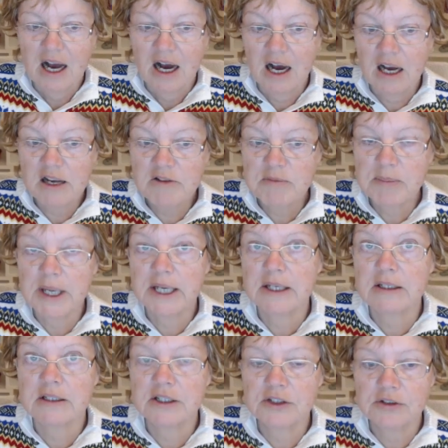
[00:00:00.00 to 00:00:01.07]
I've paid
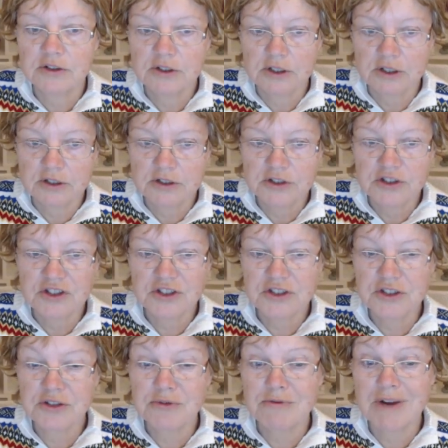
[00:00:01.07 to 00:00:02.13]
$100
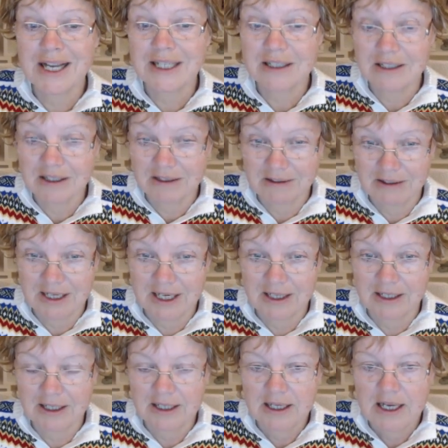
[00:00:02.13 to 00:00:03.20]
just to rent a
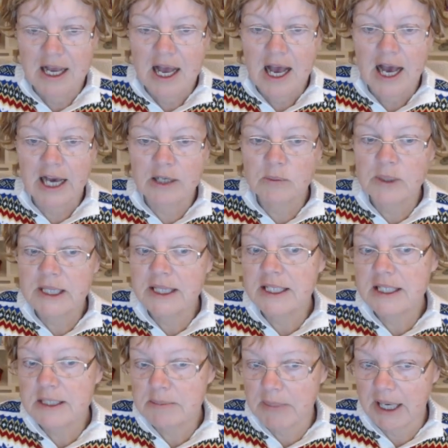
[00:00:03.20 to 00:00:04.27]
kayak, and with
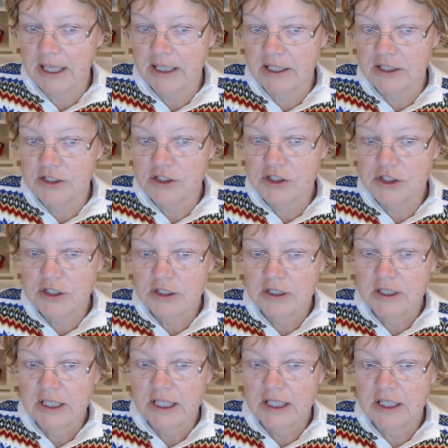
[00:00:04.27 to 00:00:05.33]
this package,
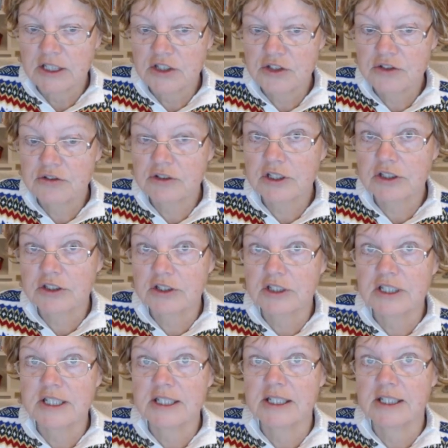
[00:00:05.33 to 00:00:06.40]
instruction
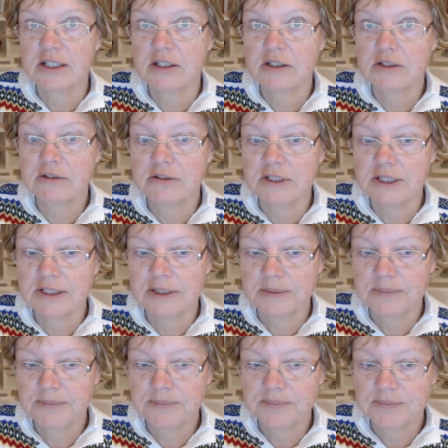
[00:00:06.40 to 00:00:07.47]
is included.
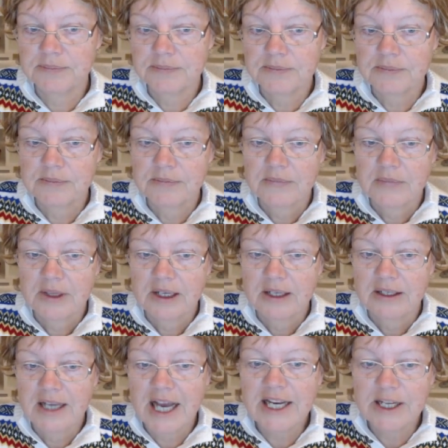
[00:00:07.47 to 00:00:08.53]

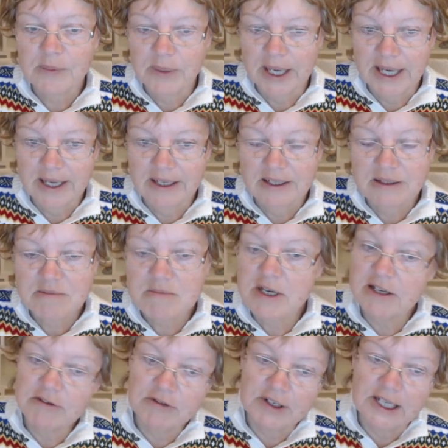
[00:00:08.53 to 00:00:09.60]
Anyway,
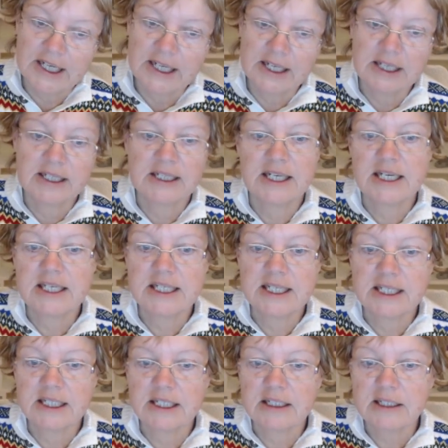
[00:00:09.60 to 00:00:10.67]
my feeling is
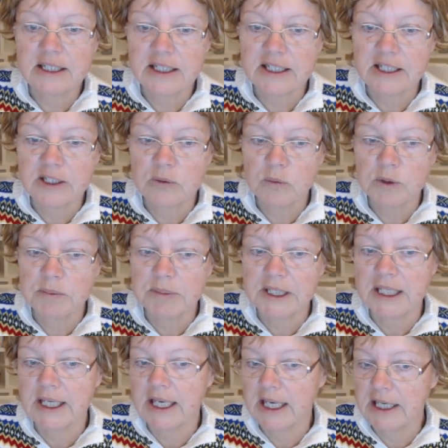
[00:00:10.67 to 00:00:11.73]
that kayaking would be
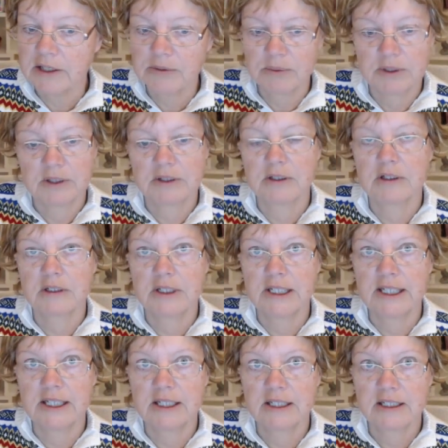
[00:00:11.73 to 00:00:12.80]
a hit with our
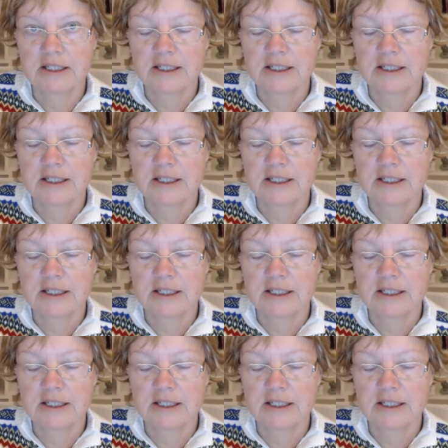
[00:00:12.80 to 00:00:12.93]
colleagues.